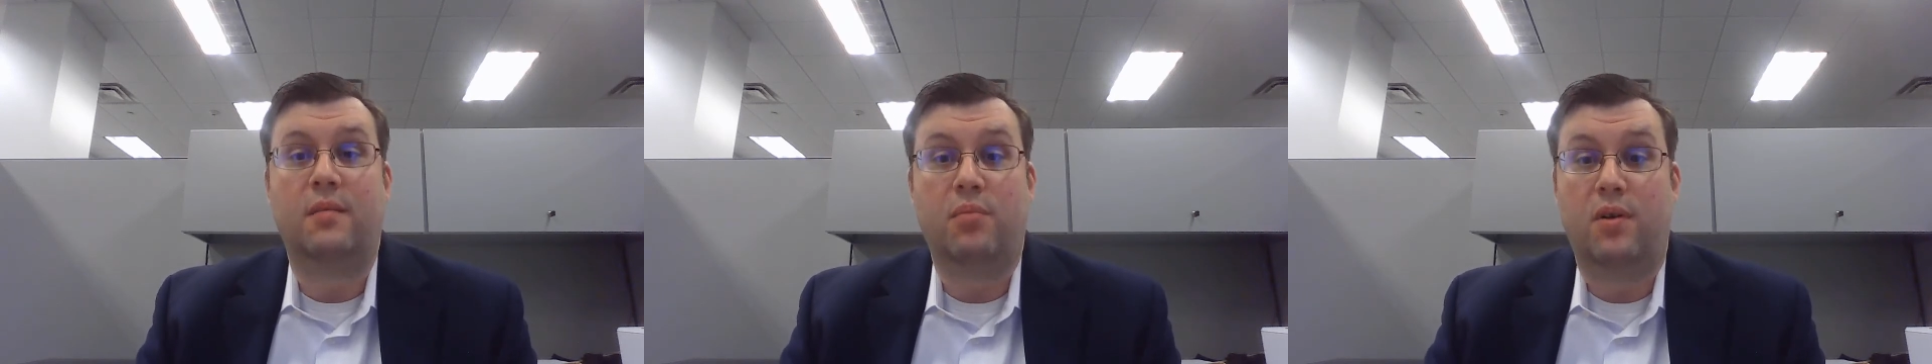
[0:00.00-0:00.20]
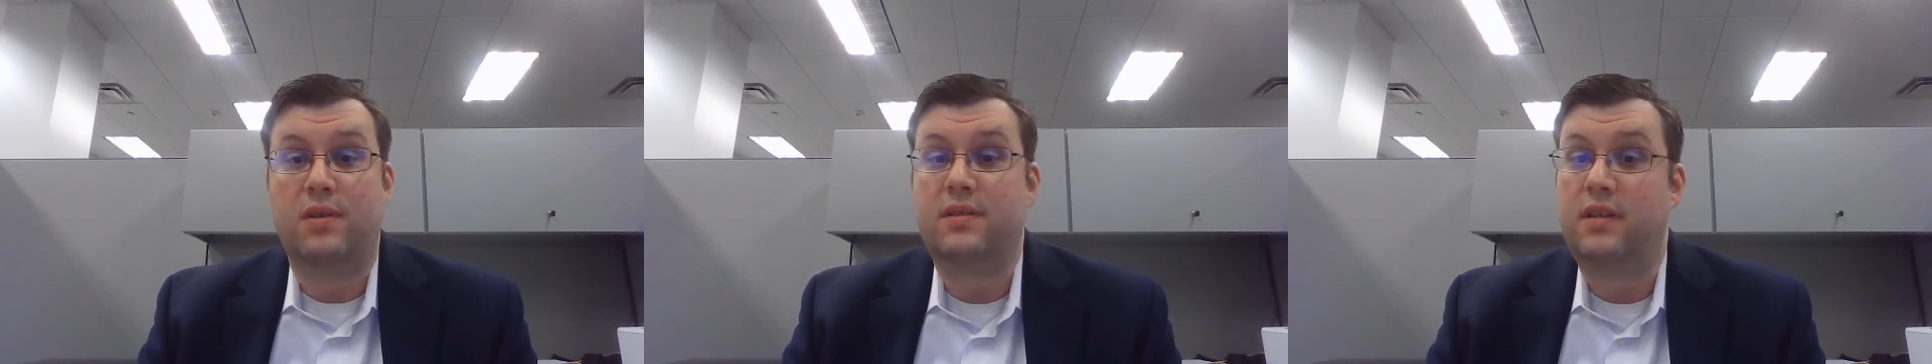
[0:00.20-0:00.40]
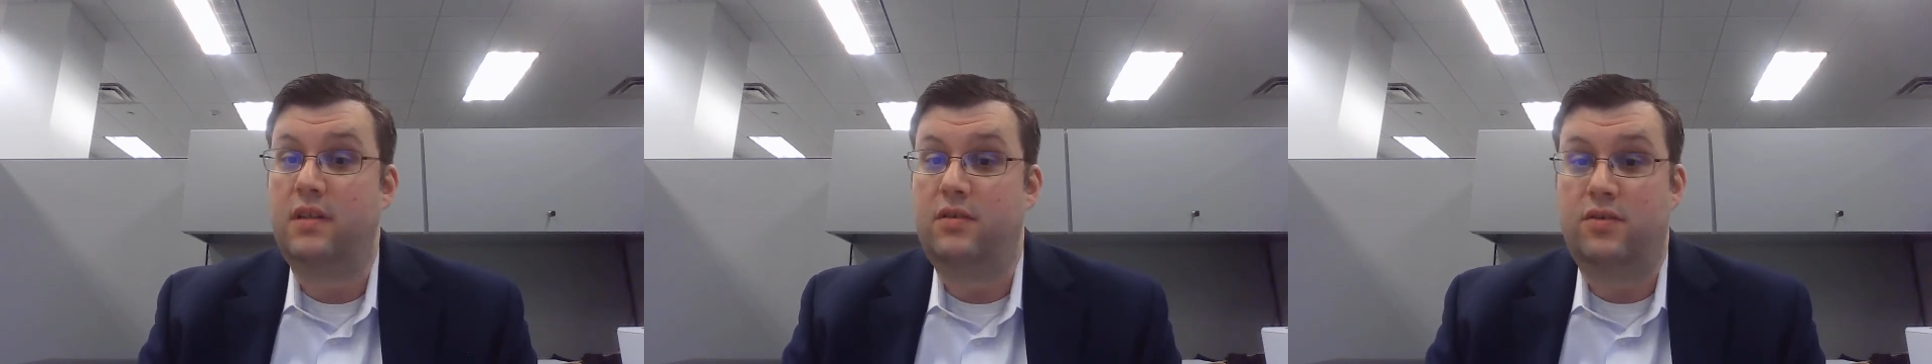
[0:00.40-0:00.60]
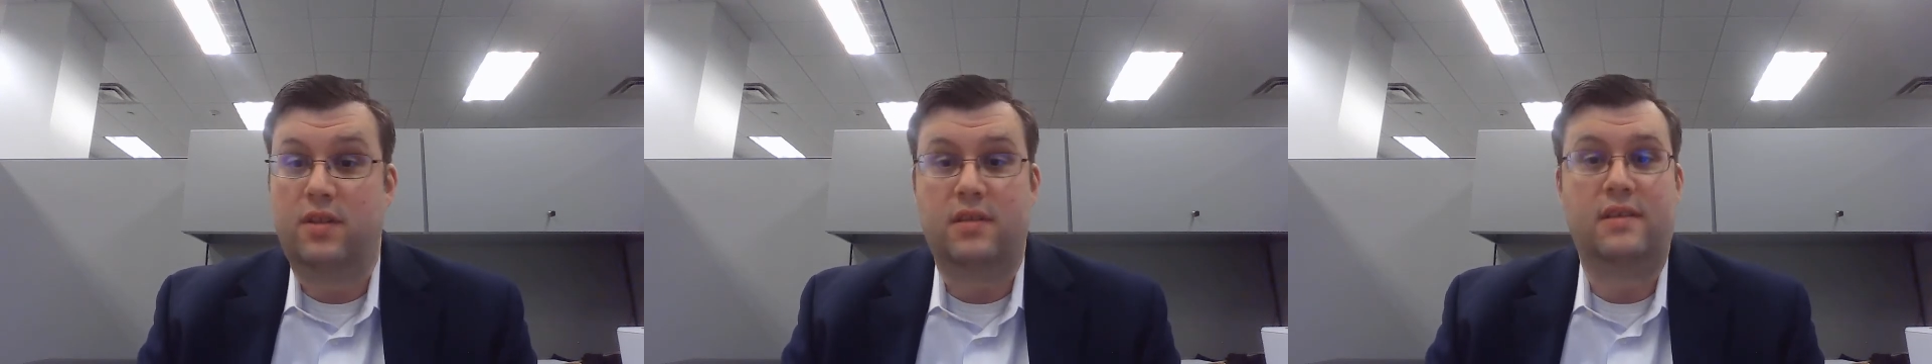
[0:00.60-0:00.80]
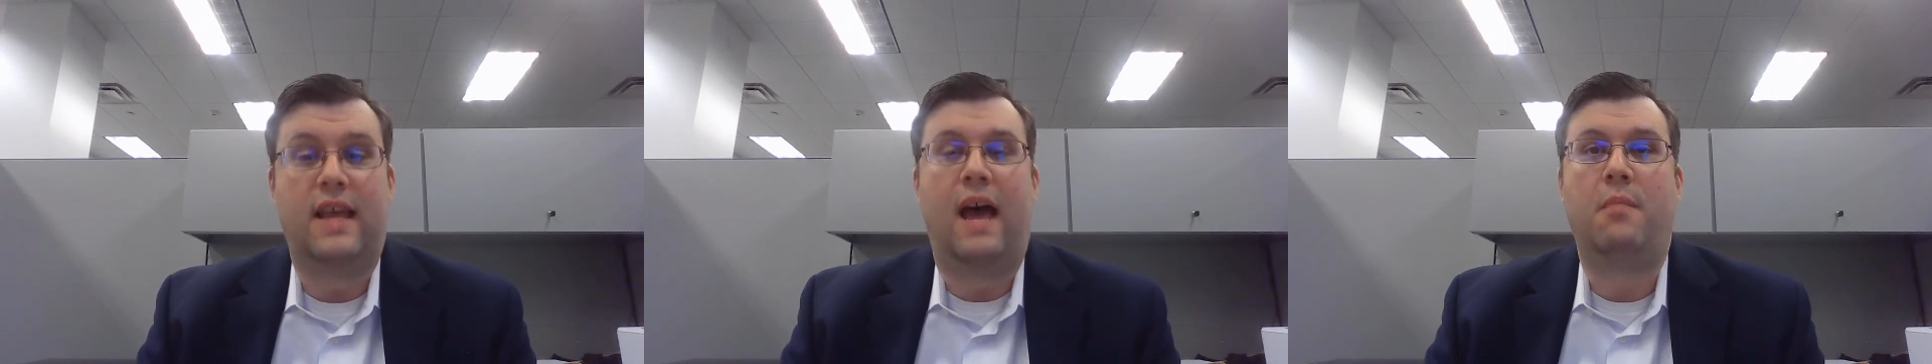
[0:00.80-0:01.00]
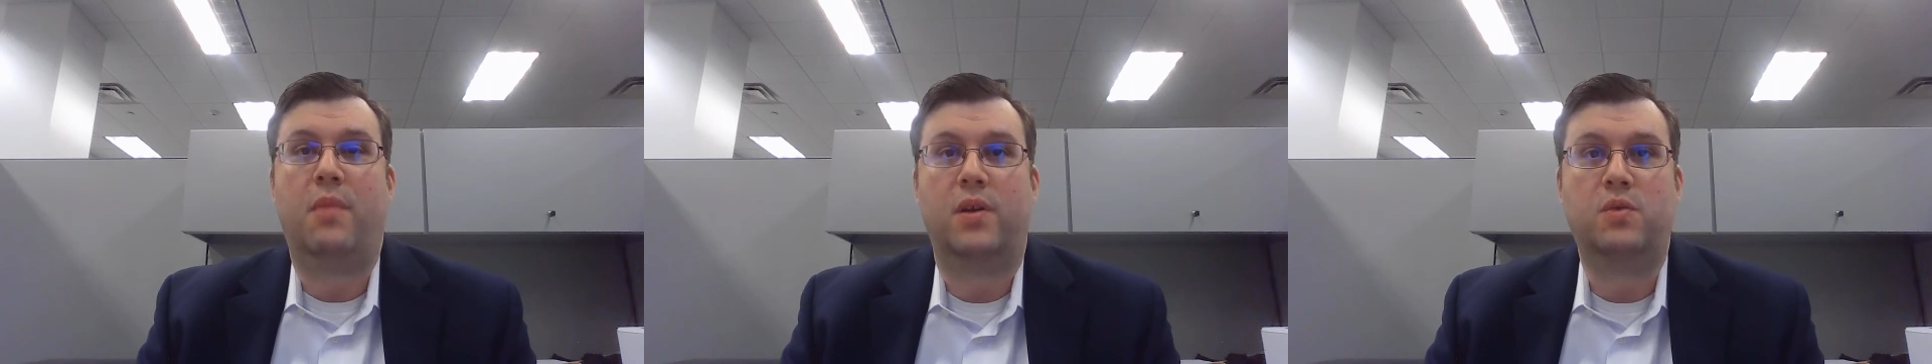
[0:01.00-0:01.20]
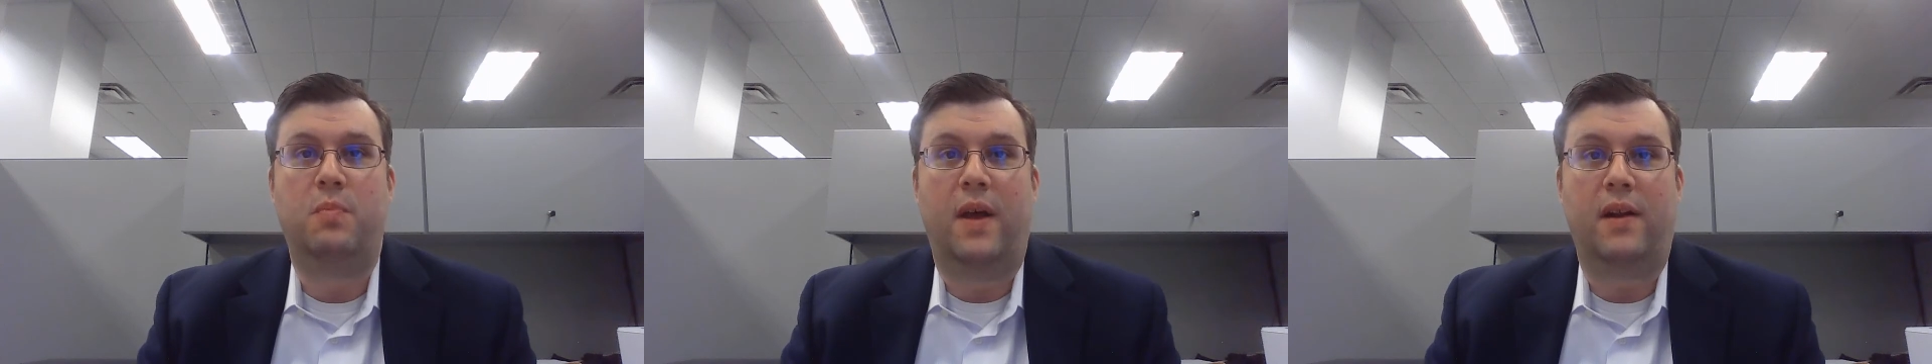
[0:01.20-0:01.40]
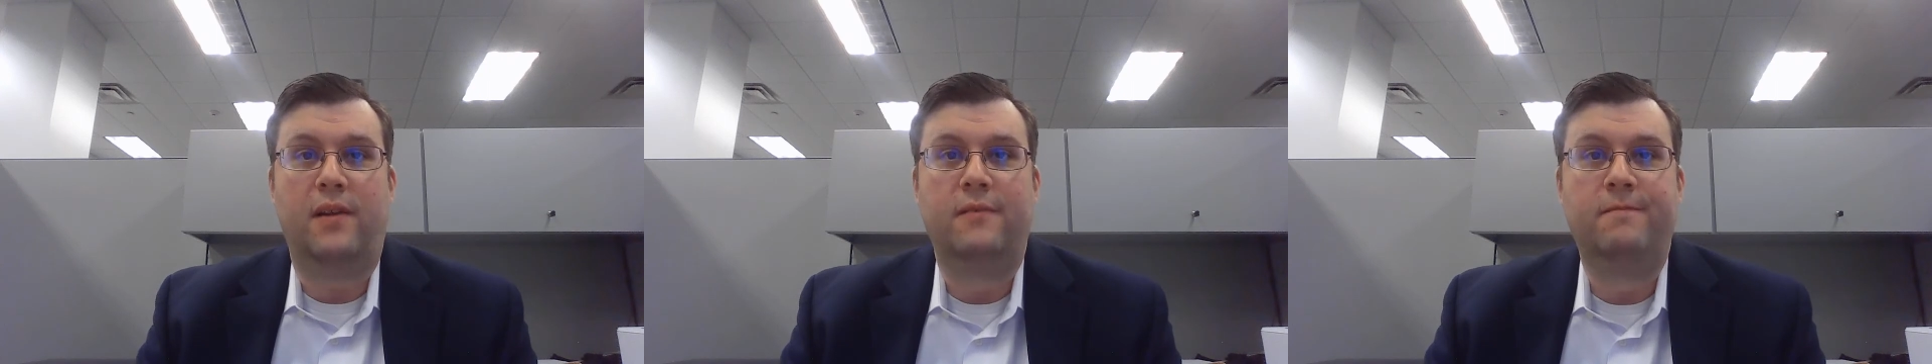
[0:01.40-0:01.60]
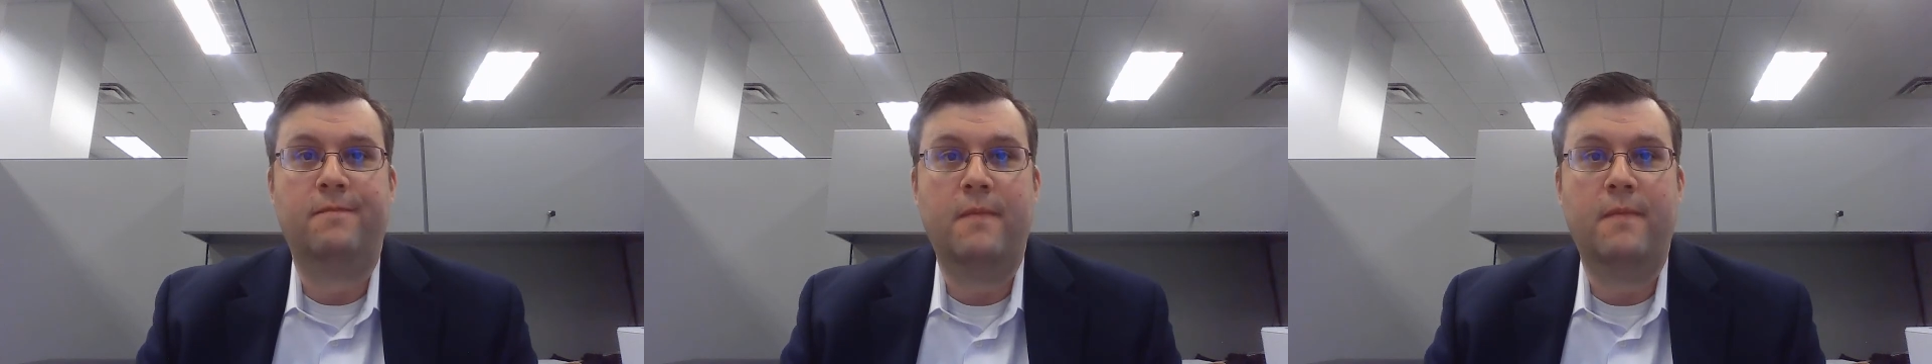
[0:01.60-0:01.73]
in person, it's just that much better.